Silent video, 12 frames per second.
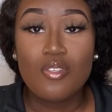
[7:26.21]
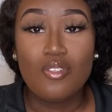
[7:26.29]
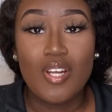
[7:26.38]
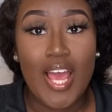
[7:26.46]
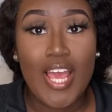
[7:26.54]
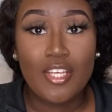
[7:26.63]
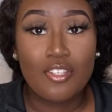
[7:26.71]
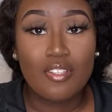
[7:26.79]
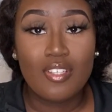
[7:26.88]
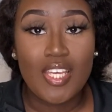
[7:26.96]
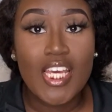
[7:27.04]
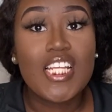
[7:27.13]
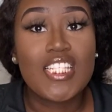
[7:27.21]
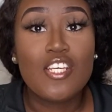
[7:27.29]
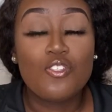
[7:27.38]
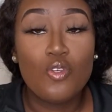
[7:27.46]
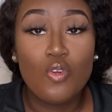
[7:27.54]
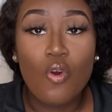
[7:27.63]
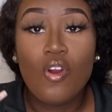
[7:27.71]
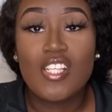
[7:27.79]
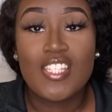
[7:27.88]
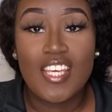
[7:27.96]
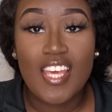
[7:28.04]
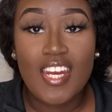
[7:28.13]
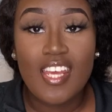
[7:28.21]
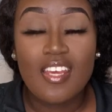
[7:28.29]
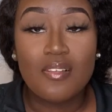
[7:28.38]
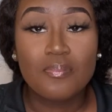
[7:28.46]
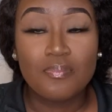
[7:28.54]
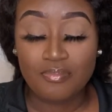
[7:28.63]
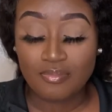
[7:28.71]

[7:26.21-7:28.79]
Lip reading: Like, it takes you longer to get it.